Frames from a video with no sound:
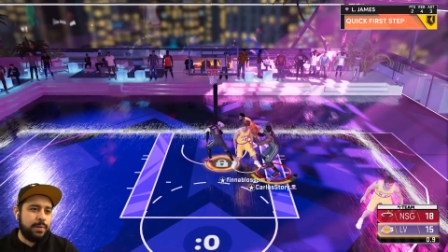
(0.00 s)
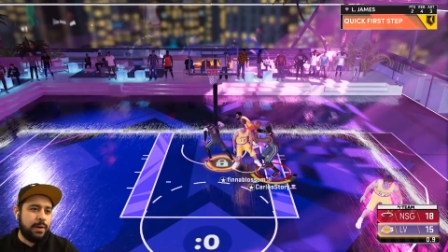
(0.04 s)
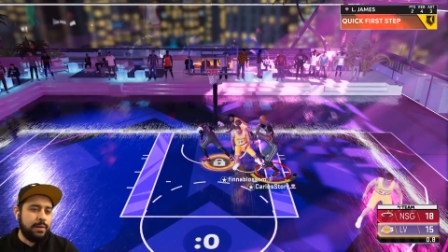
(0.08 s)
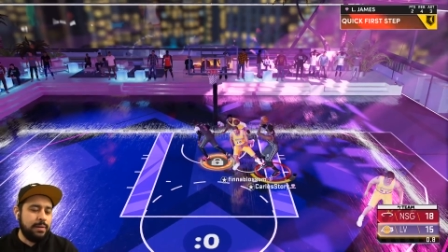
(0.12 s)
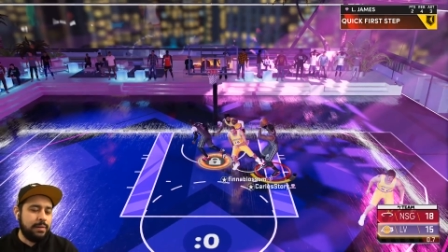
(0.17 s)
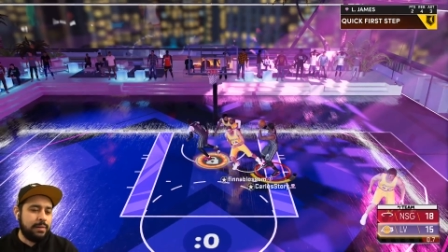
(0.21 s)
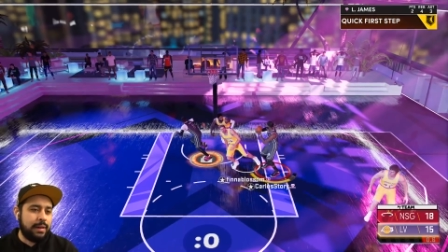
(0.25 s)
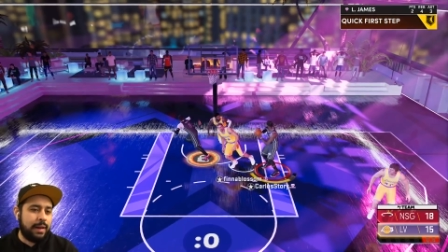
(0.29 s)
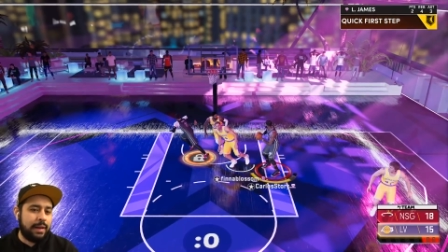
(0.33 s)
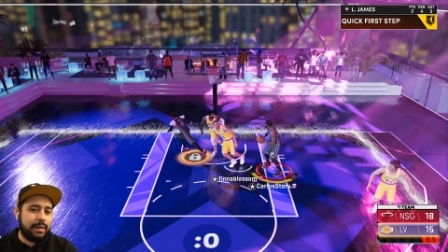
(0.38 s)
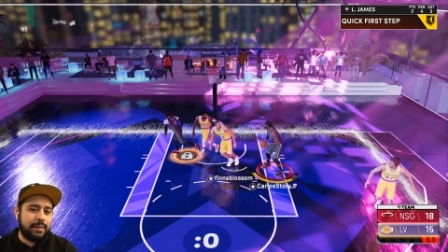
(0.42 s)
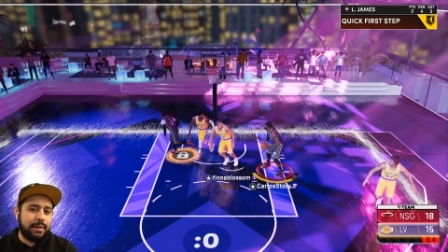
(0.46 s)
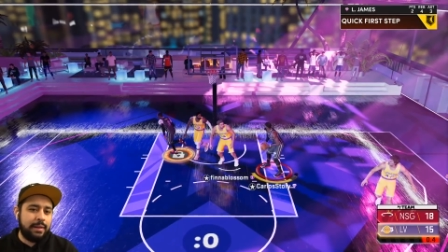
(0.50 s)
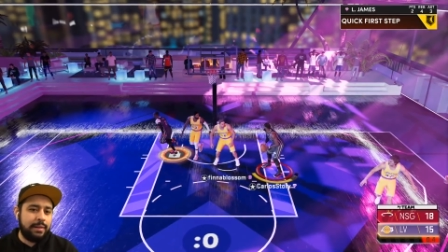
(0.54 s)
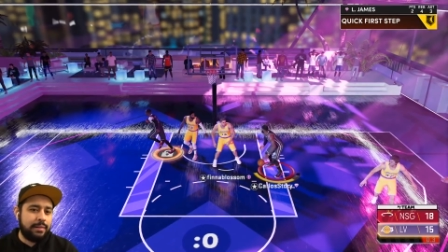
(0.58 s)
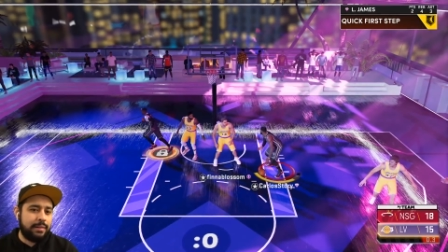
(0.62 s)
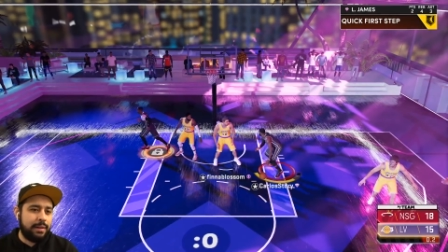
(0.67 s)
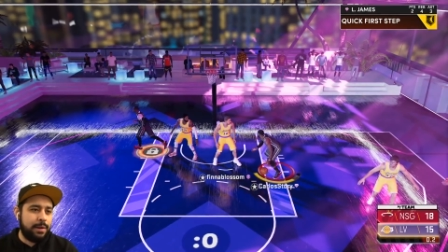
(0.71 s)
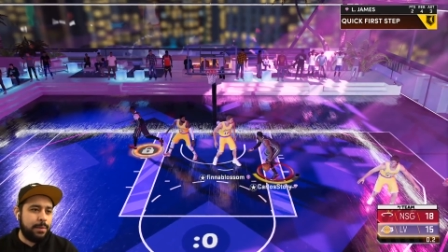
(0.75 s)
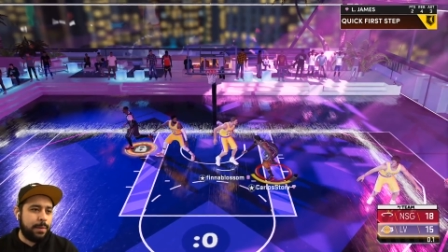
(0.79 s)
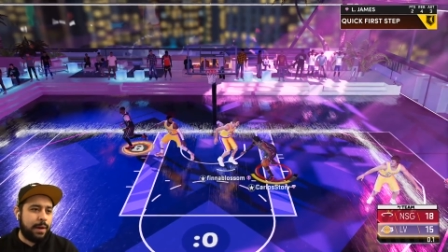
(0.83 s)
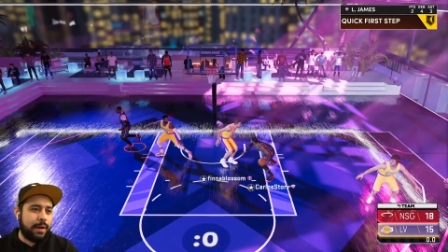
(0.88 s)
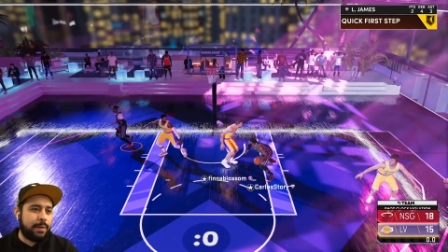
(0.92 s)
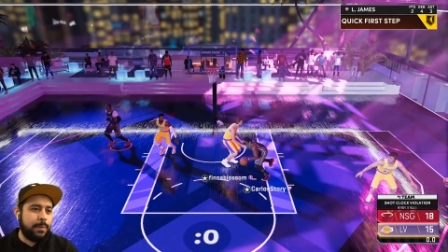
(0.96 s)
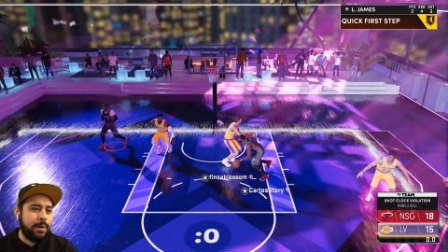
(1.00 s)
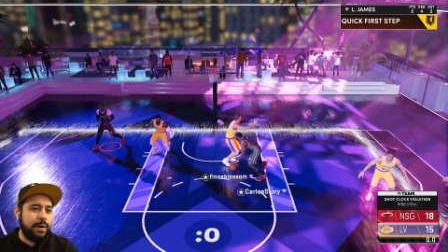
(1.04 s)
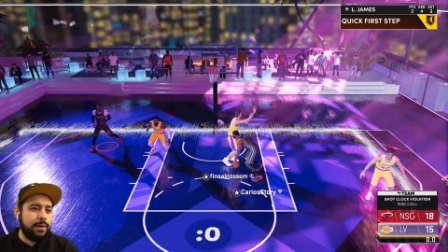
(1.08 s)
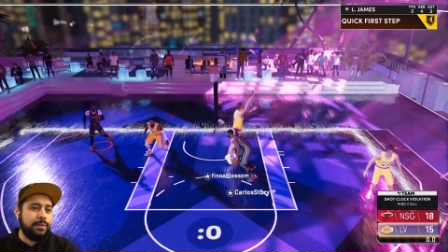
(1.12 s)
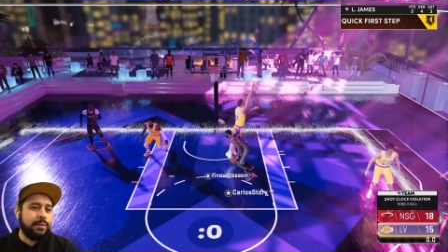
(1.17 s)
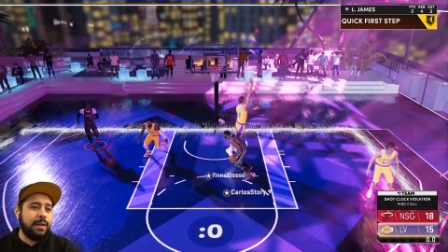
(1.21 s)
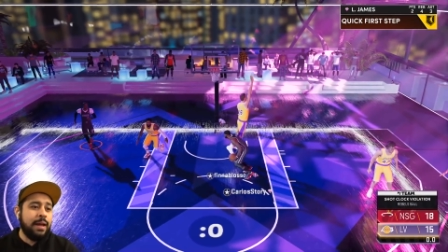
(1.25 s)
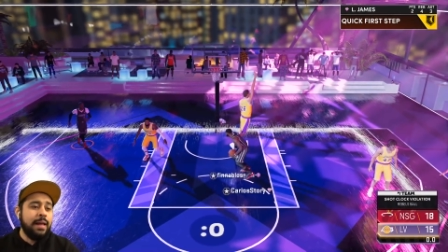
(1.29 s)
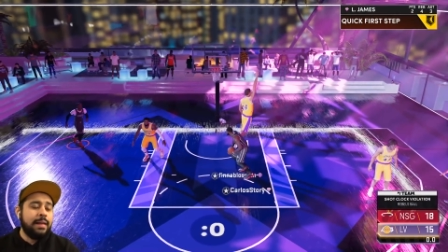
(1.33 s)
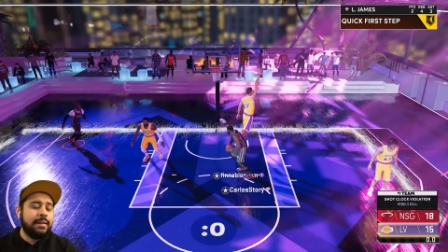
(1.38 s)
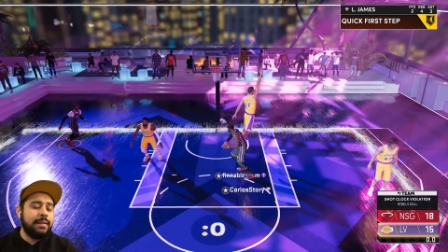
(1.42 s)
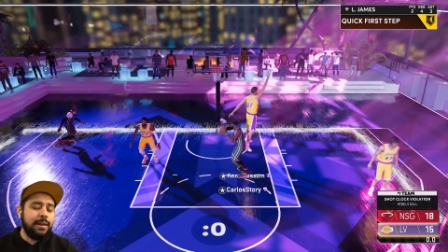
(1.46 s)
Okay, D-Wade, where?
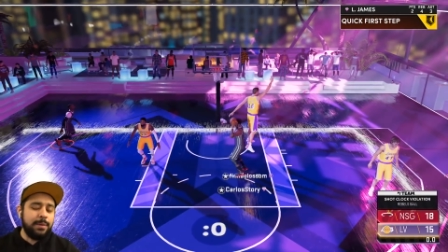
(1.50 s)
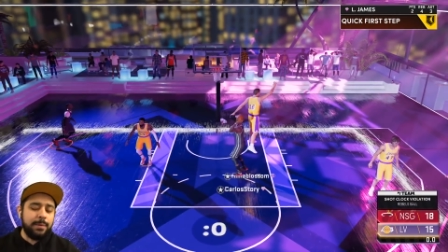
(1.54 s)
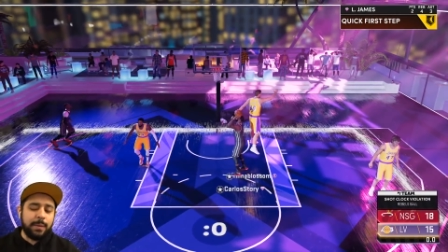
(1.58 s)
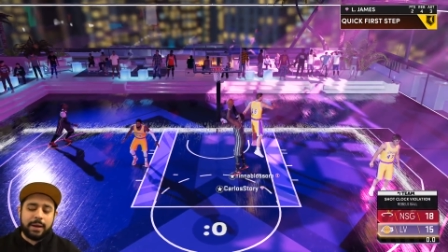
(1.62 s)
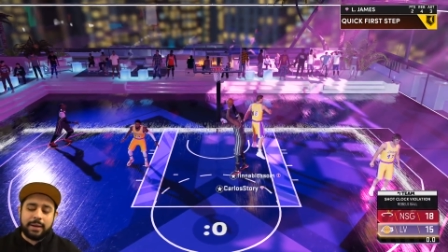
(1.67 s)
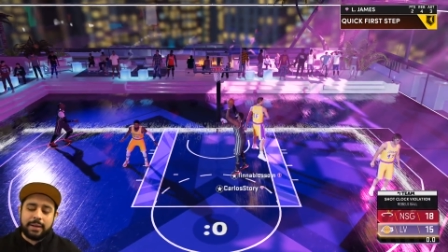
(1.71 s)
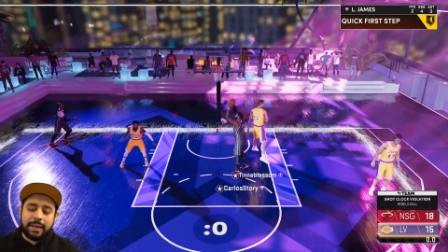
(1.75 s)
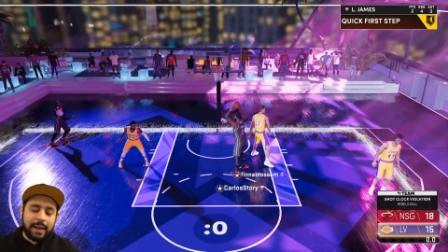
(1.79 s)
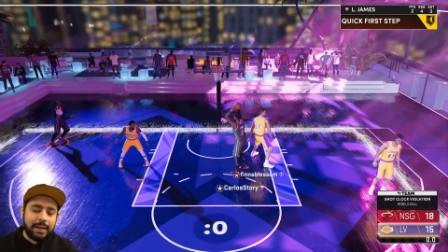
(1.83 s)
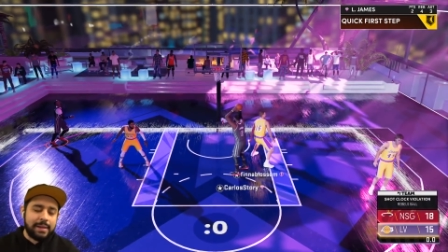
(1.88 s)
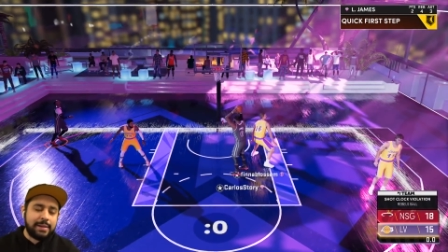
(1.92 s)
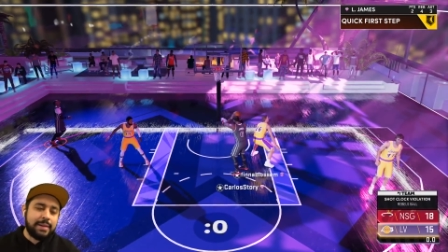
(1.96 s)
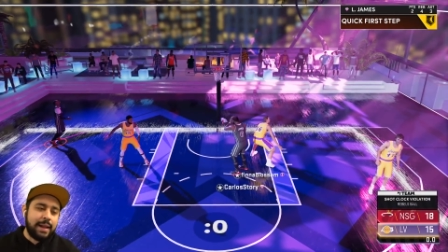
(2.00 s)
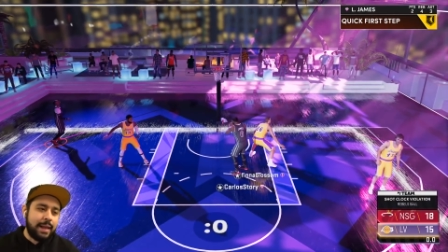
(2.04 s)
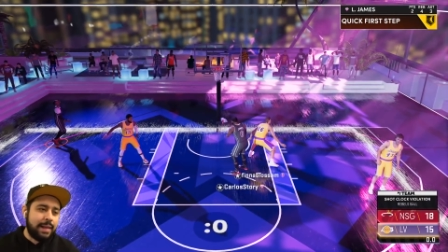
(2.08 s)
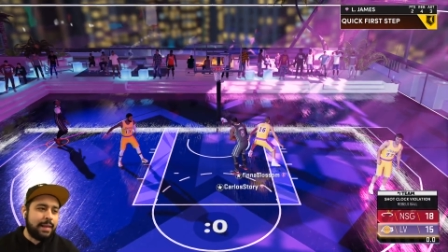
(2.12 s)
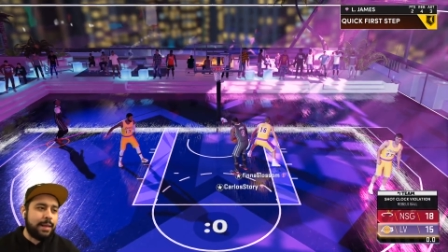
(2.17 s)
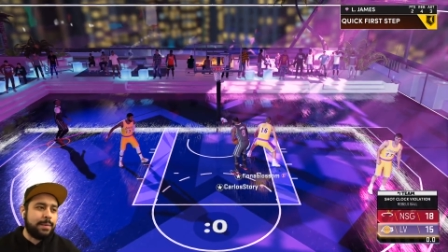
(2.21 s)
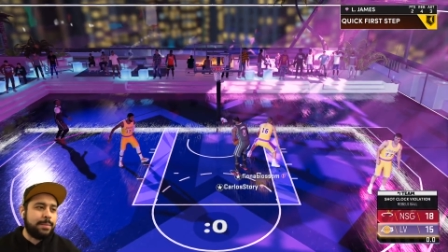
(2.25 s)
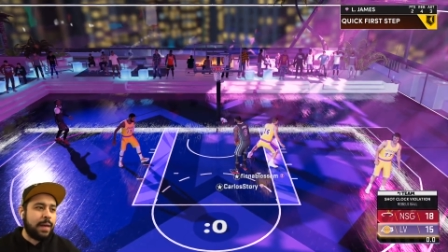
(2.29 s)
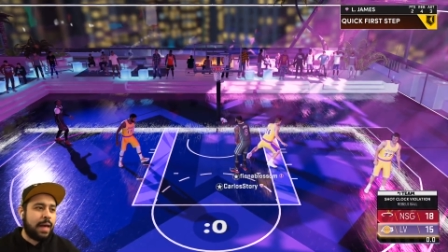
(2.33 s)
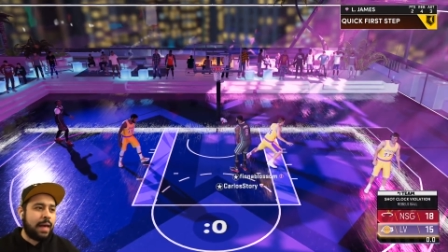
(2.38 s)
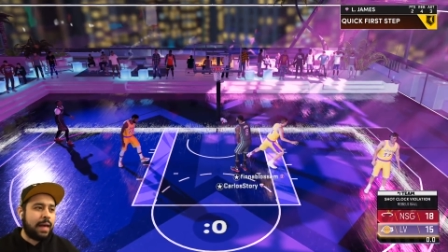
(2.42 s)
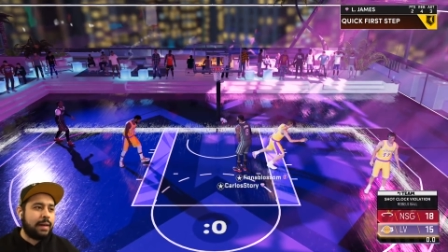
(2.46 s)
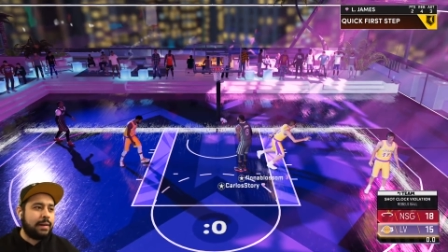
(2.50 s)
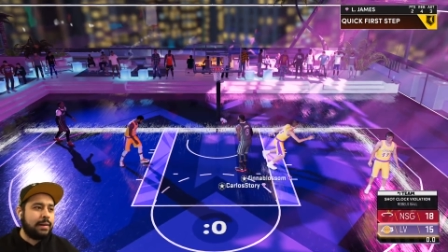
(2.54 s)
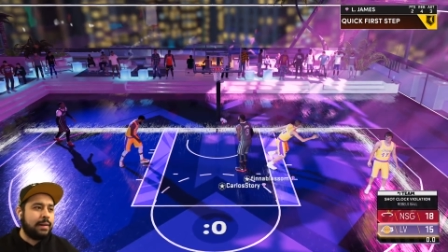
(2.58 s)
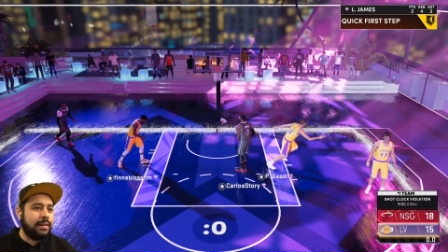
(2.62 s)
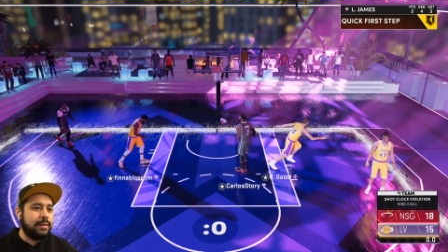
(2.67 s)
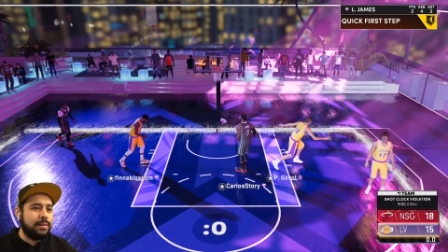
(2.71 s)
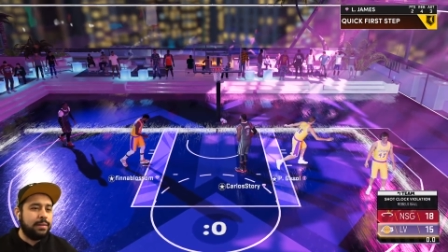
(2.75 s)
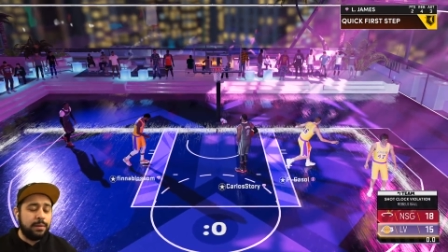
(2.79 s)
D-Wade, god dang it, man.